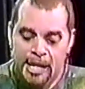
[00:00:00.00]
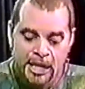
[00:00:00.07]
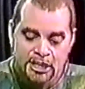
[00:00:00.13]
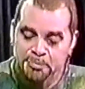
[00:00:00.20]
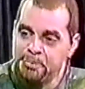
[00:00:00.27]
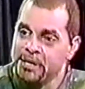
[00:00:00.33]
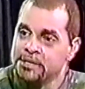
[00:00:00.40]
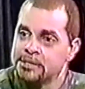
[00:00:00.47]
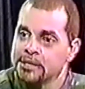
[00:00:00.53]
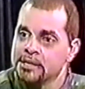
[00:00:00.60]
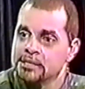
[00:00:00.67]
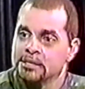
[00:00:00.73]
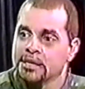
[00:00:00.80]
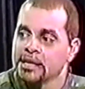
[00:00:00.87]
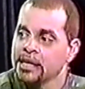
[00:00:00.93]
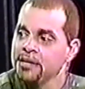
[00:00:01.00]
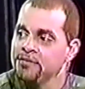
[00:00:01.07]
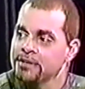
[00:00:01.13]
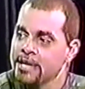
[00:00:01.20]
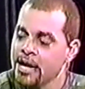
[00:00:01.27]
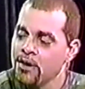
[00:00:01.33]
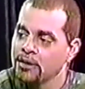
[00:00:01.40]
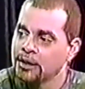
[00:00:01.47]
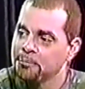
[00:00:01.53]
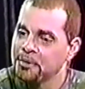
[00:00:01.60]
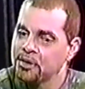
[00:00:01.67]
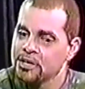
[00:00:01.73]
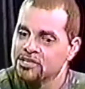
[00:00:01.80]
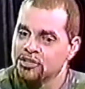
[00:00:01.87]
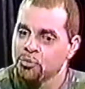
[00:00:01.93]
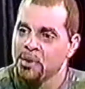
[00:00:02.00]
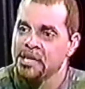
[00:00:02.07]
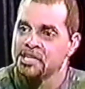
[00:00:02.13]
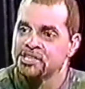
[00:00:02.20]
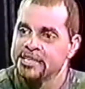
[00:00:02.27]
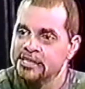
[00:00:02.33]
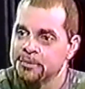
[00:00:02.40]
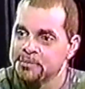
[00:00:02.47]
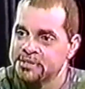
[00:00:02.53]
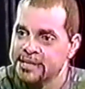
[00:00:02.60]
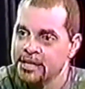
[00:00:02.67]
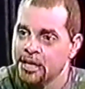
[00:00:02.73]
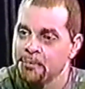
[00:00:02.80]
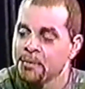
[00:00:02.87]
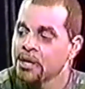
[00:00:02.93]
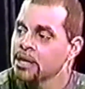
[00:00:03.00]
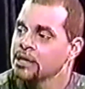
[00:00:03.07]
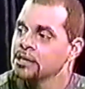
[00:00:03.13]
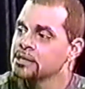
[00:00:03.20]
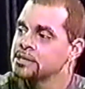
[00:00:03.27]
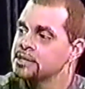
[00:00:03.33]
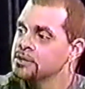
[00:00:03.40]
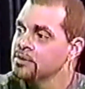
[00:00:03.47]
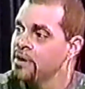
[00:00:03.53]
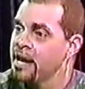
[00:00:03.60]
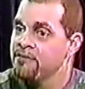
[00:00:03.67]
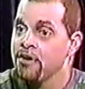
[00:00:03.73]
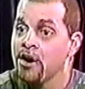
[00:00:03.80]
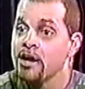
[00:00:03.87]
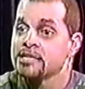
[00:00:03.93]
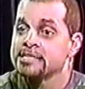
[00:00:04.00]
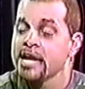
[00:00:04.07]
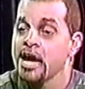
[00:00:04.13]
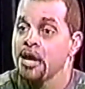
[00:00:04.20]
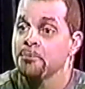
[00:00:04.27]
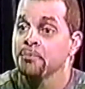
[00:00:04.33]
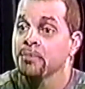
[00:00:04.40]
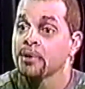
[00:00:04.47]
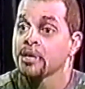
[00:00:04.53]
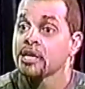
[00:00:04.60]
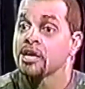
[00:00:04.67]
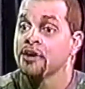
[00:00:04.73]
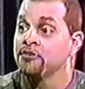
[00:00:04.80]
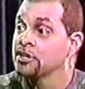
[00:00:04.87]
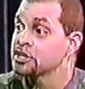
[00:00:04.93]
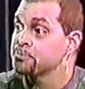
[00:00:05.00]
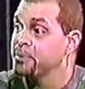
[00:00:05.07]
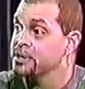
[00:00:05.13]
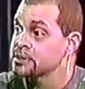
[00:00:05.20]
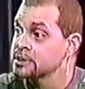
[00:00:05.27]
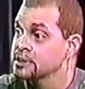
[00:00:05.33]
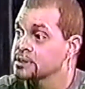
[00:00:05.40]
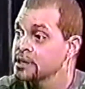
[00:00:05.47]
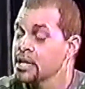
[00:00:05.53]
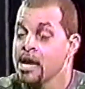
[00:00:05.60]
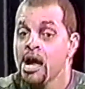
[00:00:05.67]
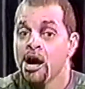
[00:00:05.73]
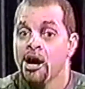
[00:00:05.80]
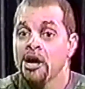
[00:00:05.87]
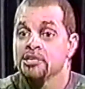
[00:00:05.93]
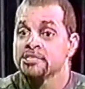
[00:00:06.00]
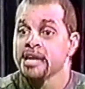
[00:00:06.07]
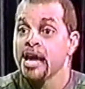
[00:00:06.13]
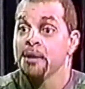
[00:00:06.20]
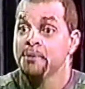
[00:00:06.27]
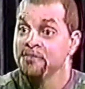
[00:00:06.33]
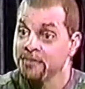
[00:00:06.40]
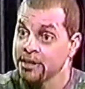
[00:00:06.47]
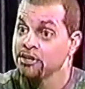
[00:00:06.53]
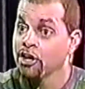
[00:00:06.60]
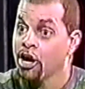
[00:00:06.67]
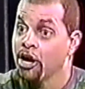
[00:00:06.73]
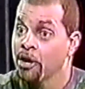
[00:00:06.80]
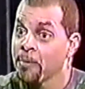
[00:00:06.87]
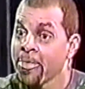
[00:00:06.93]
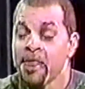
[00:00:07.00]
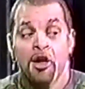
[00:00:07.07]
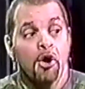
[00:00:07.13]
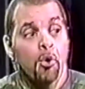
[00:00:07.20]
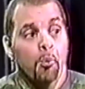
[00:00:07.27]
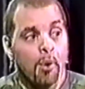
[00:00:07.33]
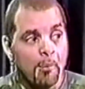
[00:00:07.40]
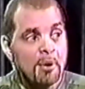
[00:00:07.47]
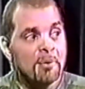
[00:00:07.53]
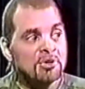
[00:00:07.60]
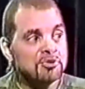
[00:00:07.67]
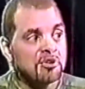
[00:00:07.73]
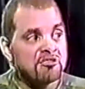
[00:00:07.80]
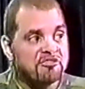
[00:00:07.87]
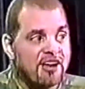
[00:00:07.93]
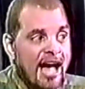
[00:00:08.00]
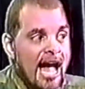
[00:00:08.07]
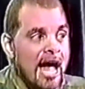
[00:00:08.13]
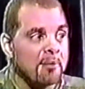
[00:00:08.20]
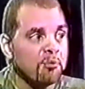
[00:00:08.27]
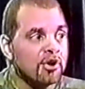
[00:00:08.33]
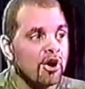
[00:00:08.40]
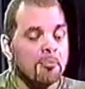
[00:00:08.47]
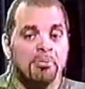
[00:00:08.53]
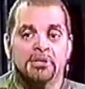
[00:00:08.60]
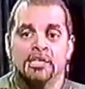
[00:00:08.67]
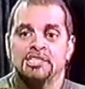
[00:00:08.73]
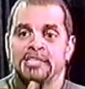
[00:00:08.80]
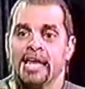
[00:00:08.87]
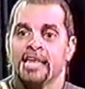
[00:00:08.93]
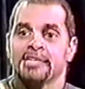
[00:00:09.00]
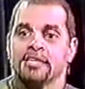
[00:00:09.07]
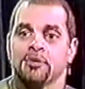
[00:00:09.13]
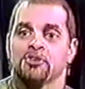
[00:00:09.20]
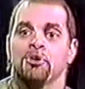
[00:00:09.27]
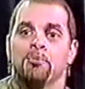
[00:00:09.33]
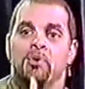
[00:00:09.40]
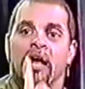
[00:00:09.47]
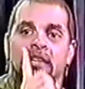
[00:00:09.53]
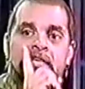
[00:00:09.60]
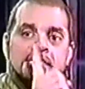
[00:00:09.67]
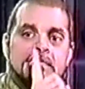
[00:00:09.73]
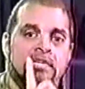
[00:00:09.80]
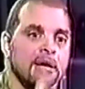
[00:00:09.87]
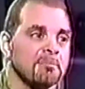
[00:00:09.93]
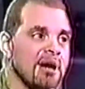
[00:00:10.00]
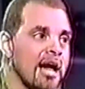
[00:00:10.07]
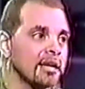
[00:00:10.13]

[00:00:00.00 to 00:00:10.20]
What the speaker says: expenses, even now, because of the way the system is set up, you still have a hard time covering expenses, hard time even getting, what we want to do on Vibe, we're going to put the challenge out there. We got this number